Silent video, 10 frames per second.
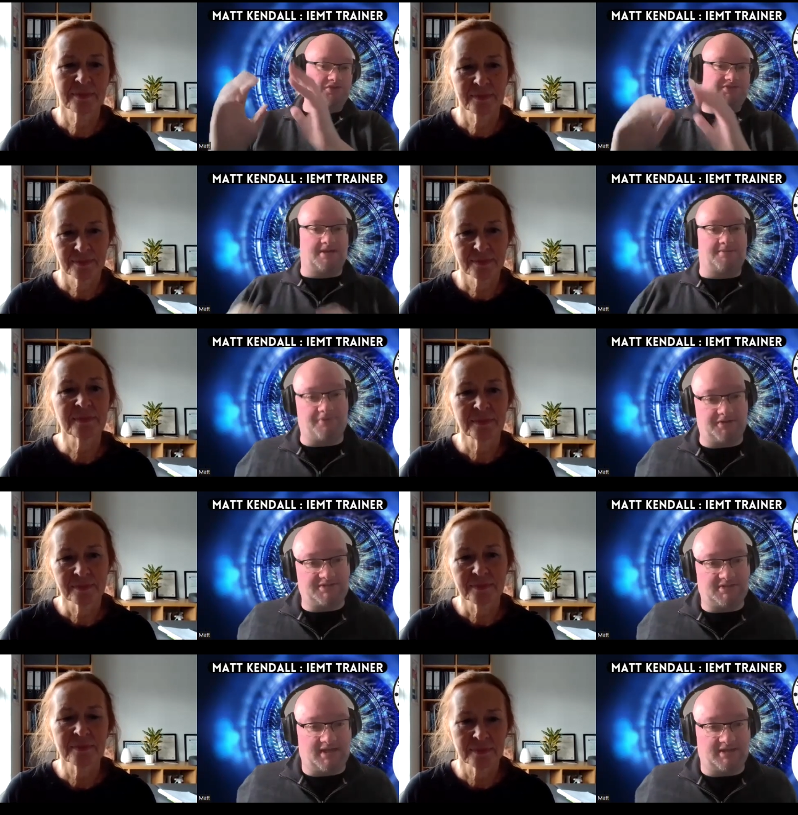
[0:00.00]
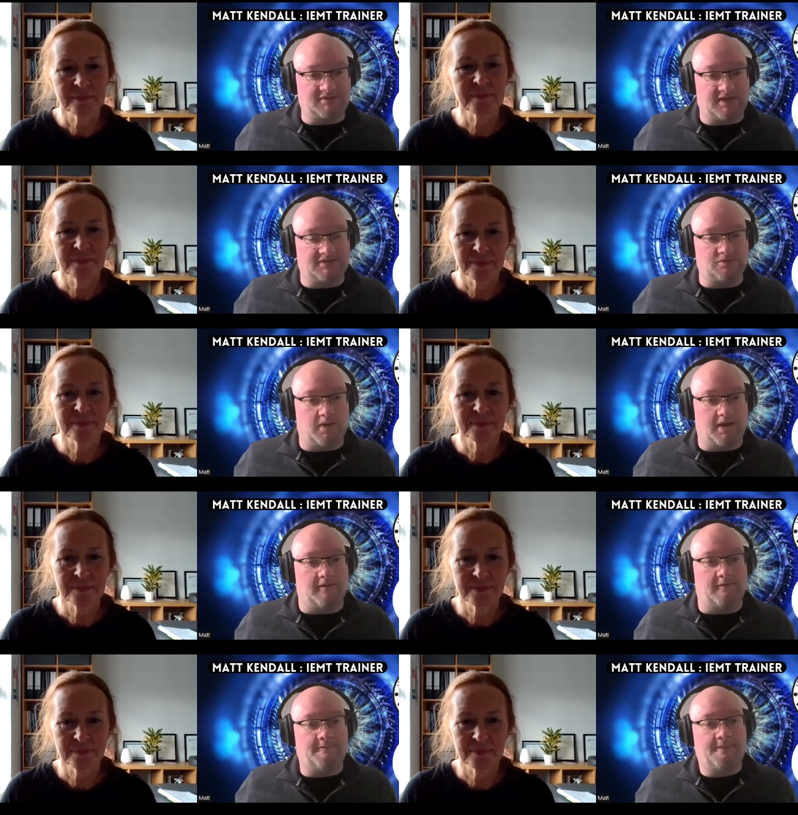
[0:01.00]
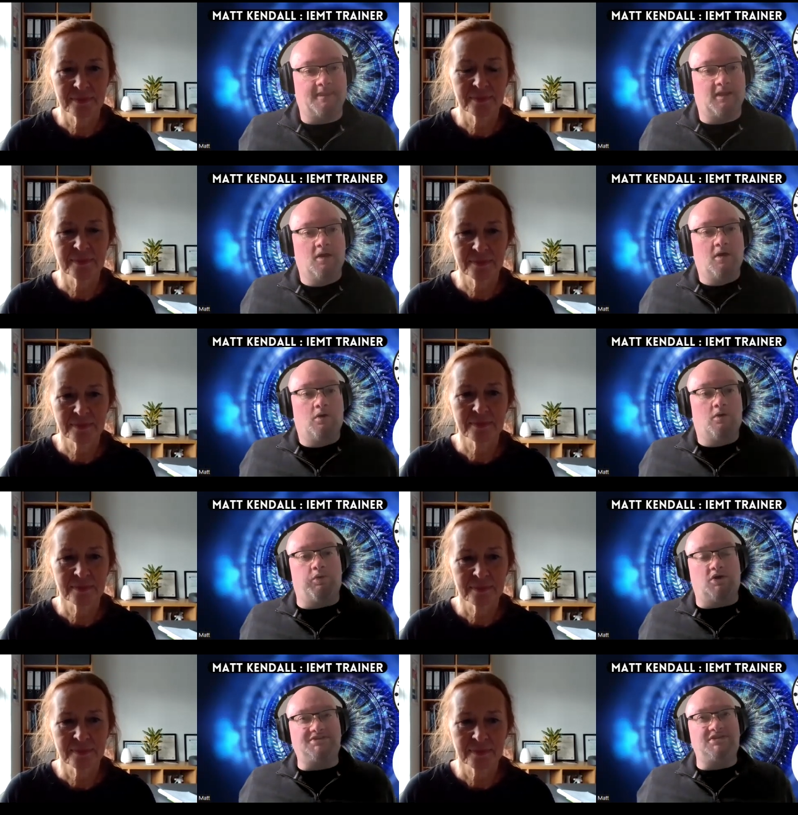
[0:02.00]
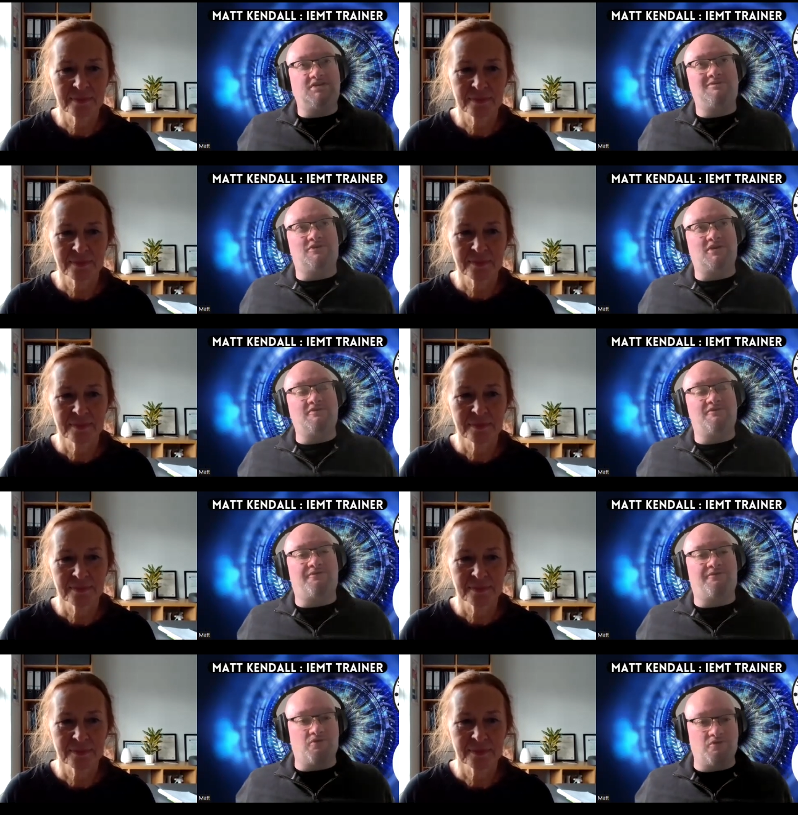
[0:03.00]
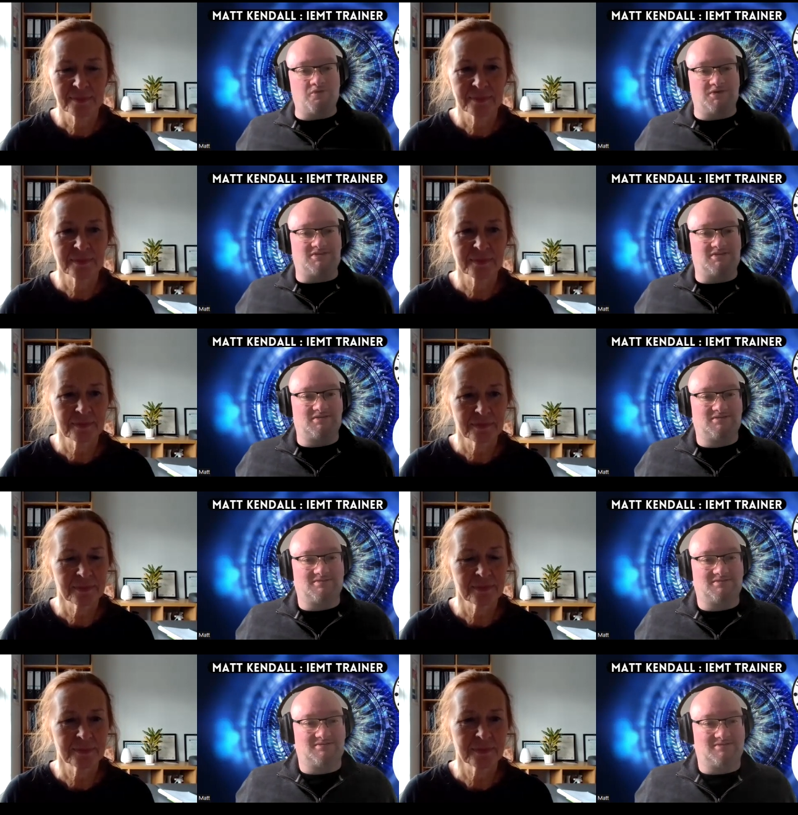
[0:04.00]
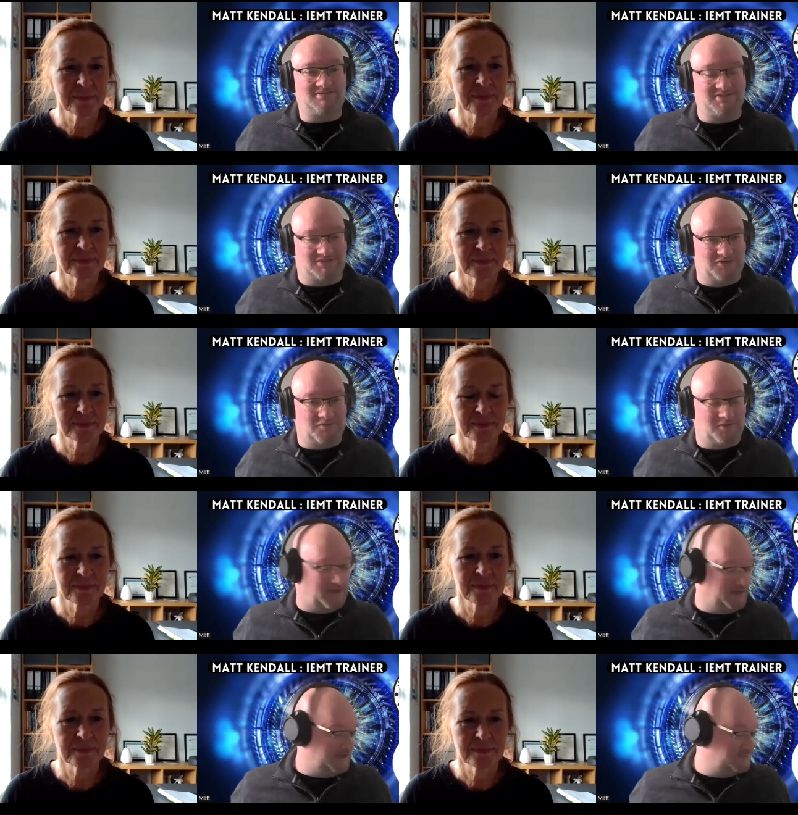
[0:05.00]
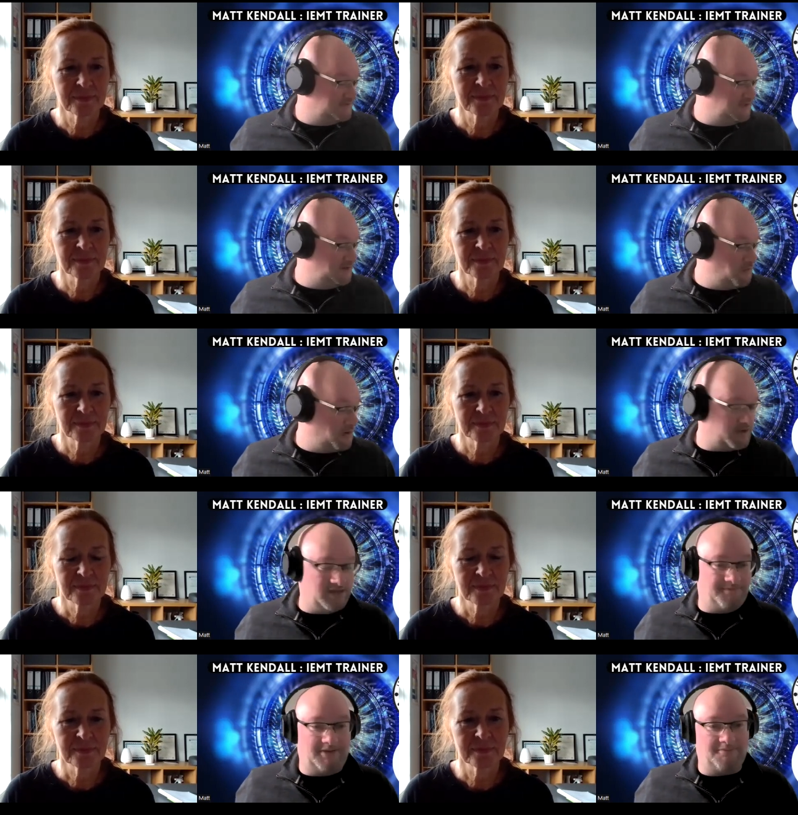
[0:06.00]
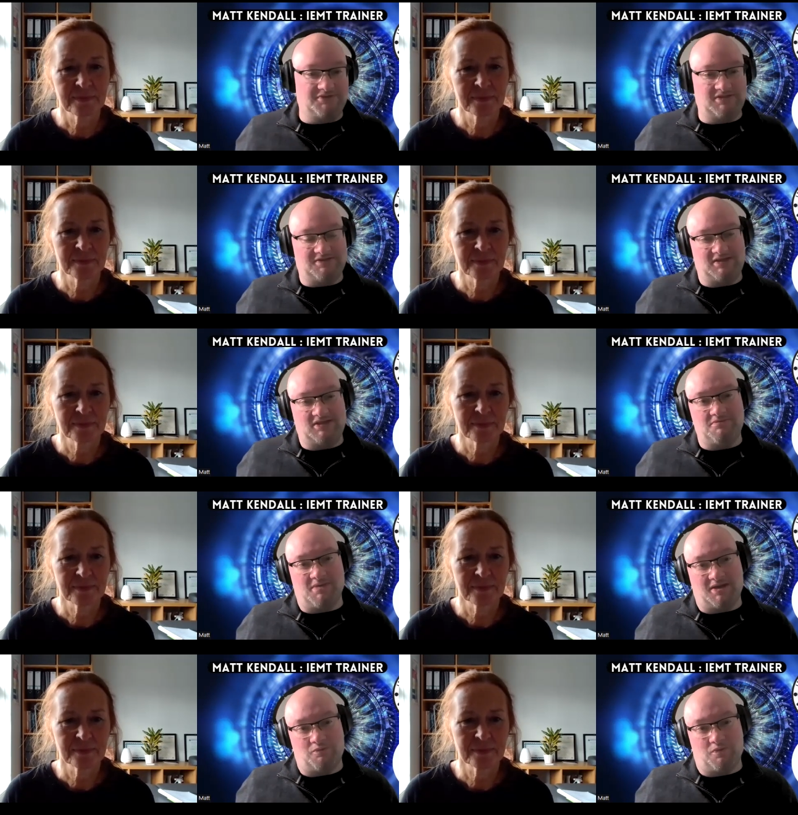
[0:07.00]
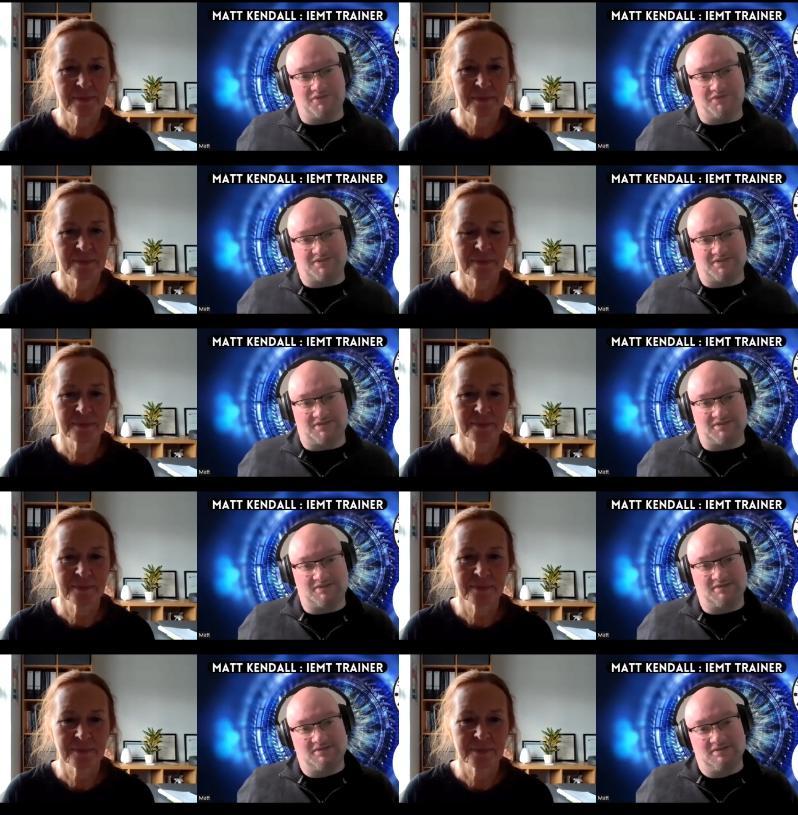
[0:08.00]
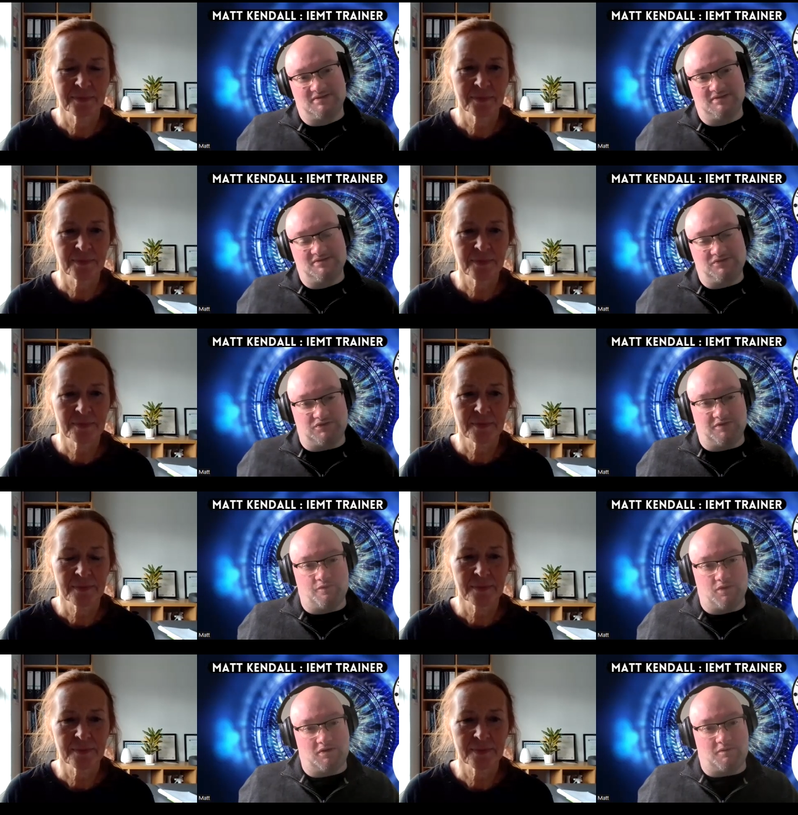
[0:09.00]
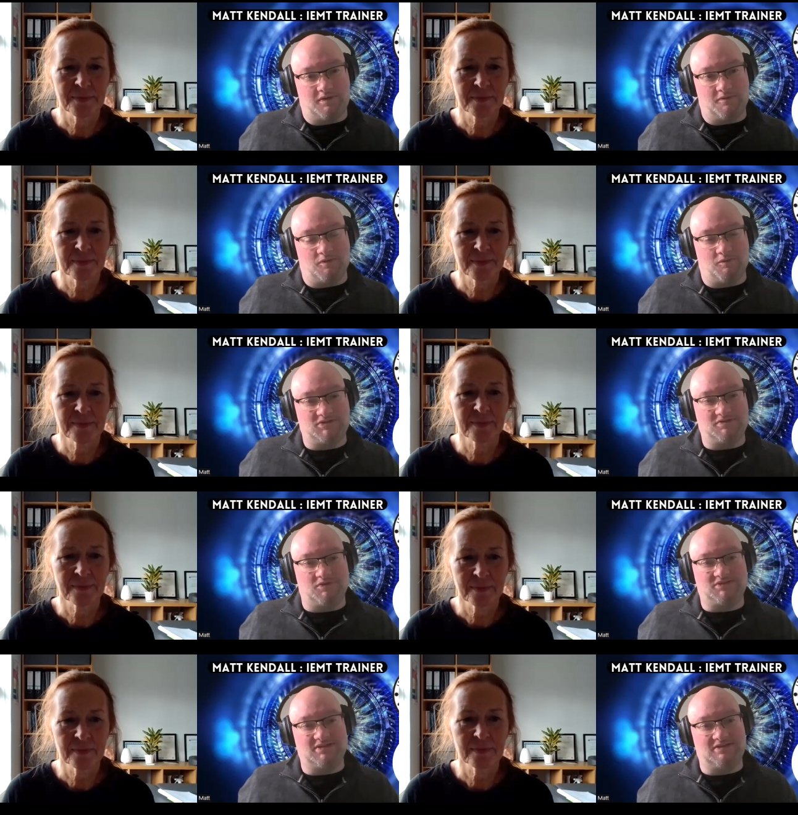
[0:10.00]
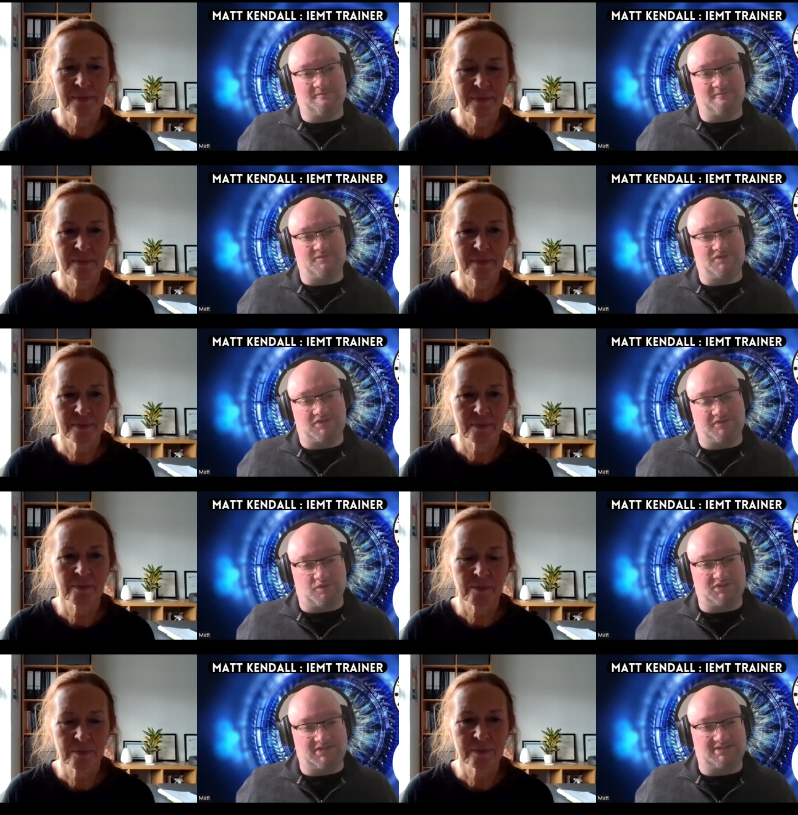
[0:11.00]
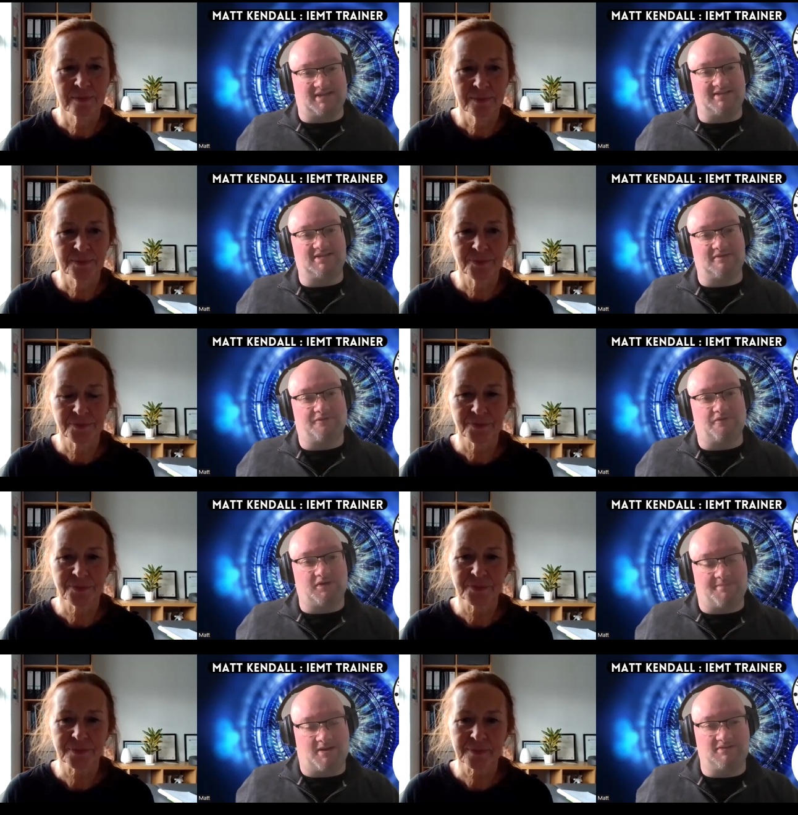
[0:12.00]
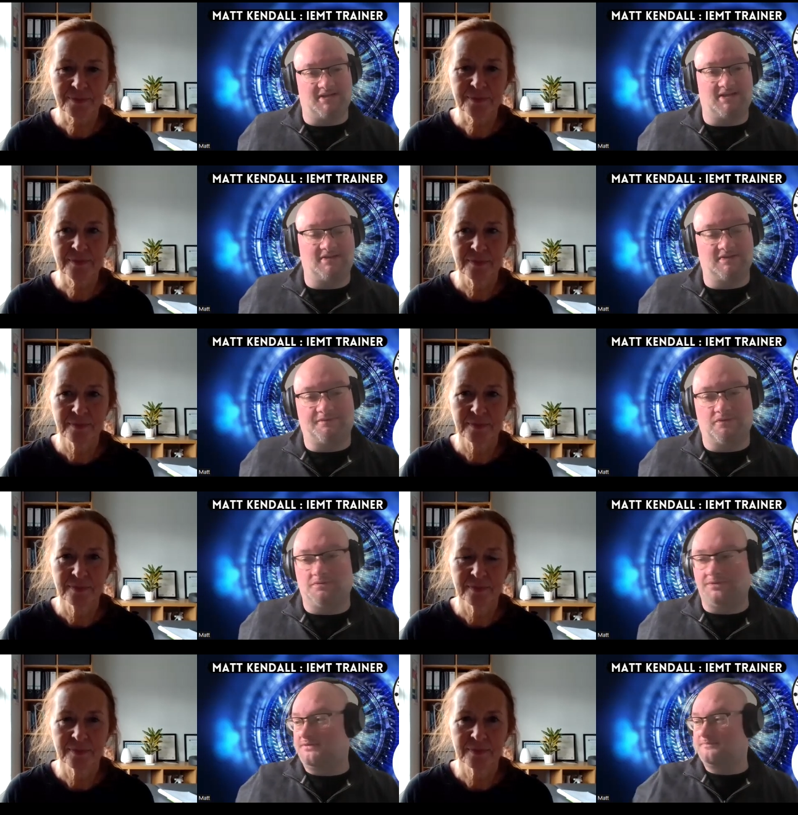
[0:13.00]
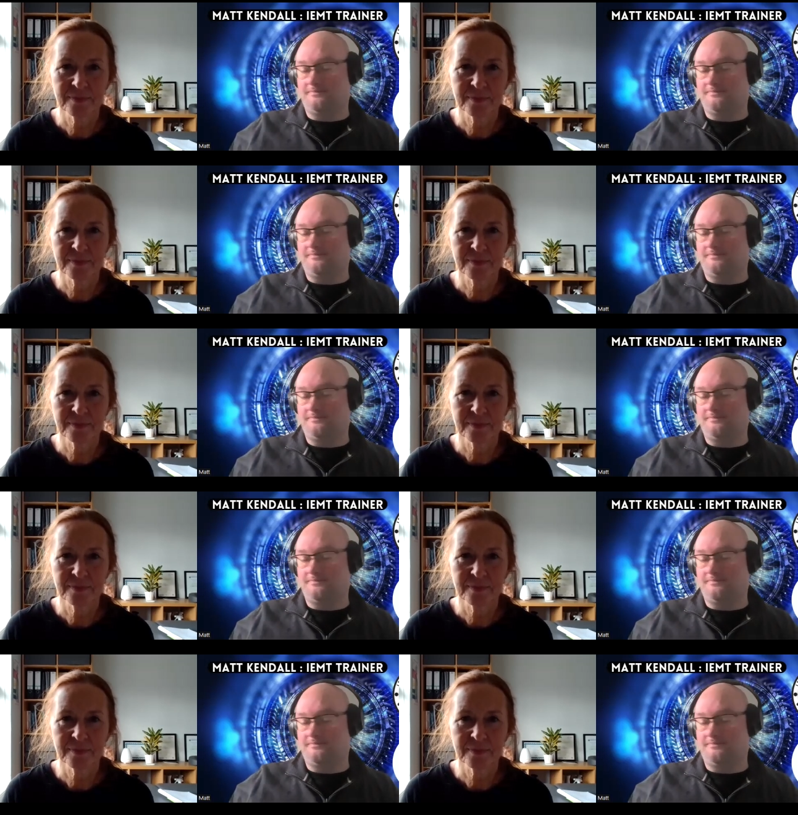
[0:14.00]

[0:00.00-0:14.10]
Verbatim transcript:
Speaker 1: more separate as as well. What are you looking forward to doing with IEMT, and what kind of people do you think you might want to sort of work with, and what's what's it sort of what's exciting for you about taking this forward?